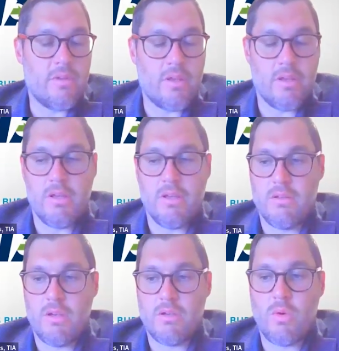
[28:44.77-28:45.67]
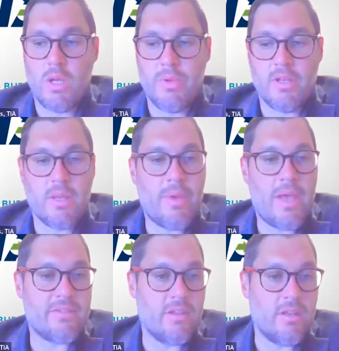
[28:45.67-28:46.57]
quite a bit of
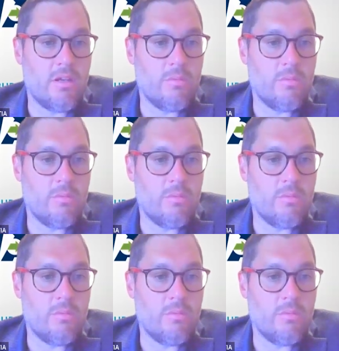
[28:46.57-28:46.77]
capacity.